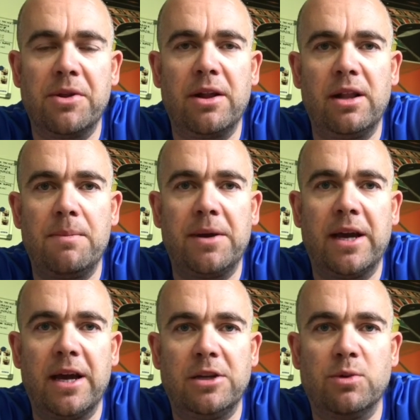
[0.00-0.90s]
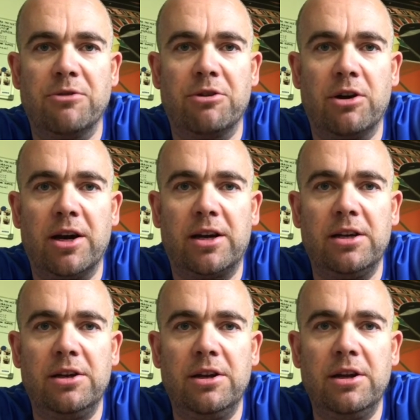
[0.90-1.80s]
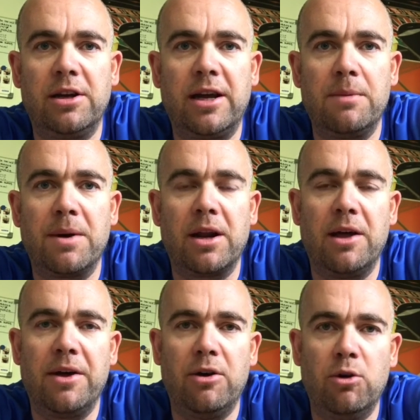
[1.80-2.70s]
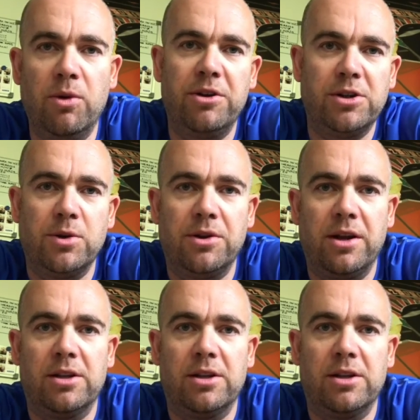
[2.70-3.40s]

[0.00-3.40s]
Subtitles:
and that will let me gauge whether or not I can get it back like that or whether I need to do anything